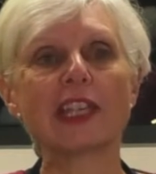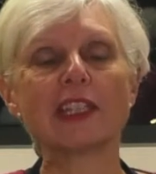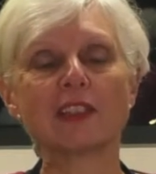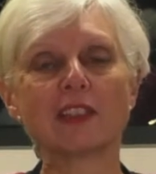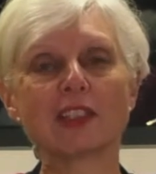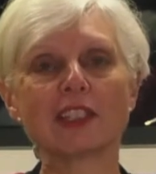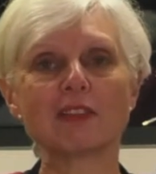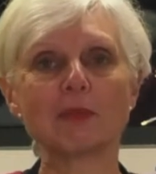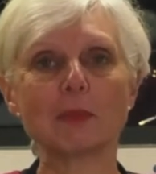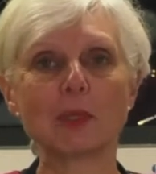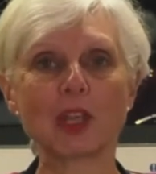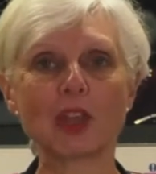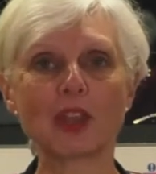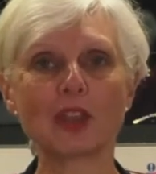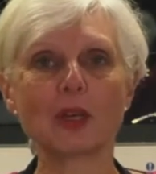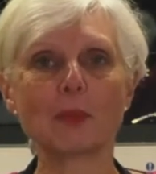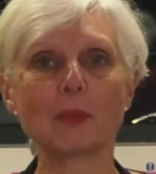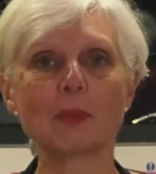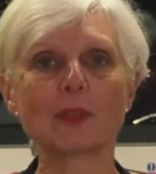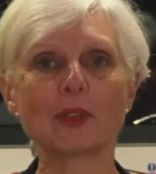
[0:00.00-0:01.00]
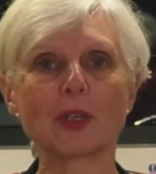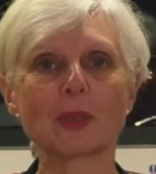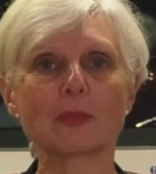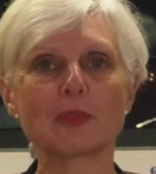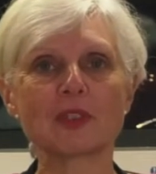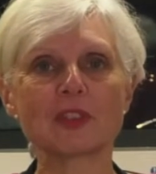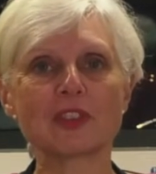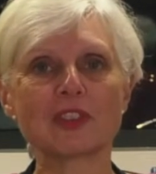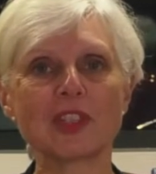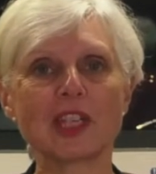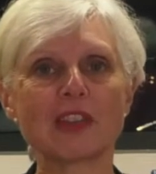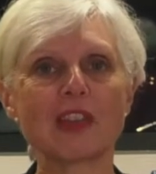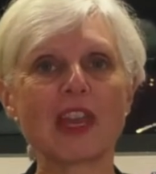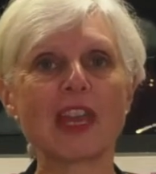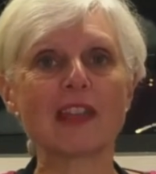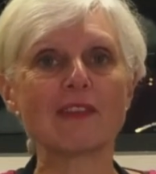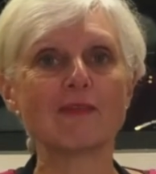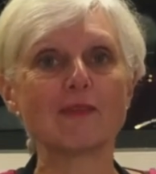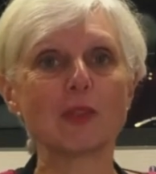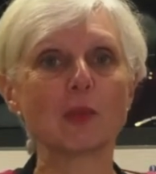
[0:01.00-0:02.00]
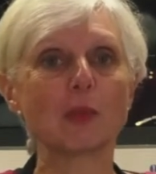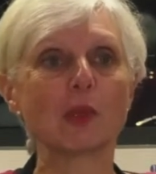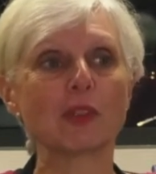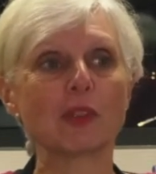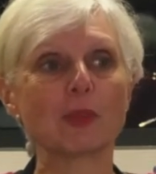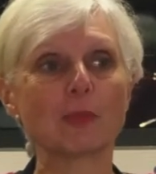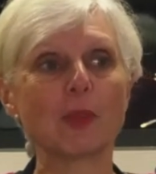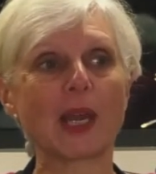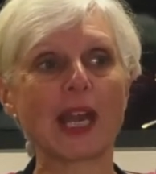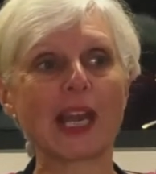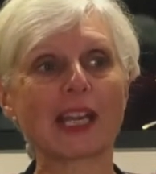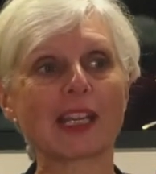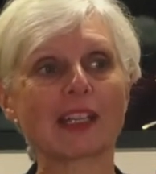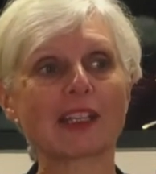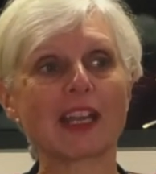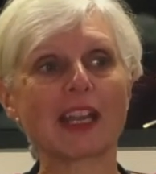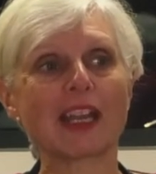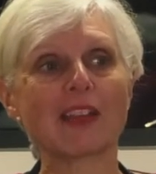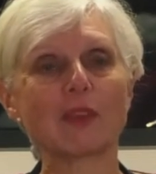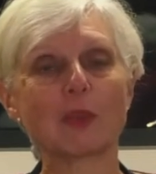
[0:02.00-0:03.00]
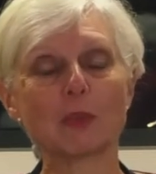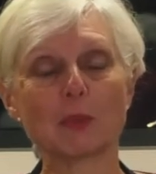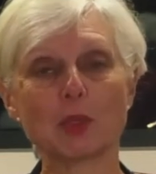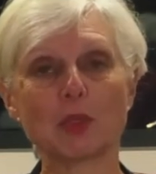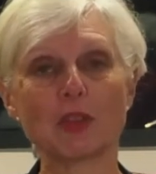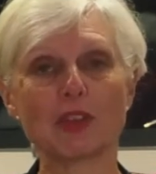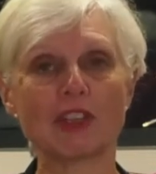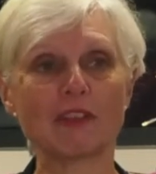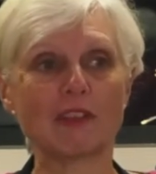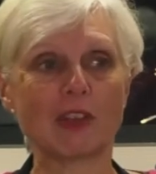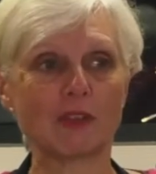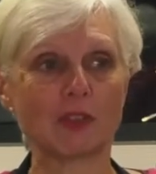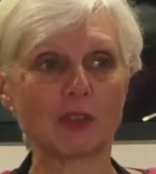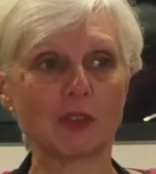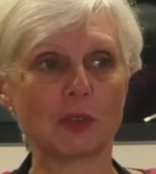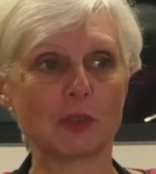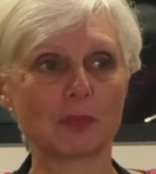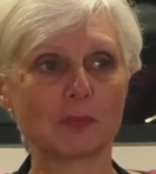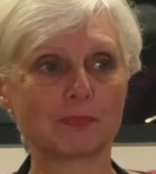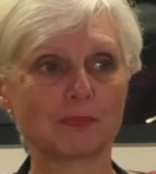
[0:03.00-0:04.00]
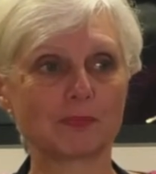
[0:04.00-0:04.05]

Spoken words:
to give me a thumbs up to say that everyone's back having put their oven on.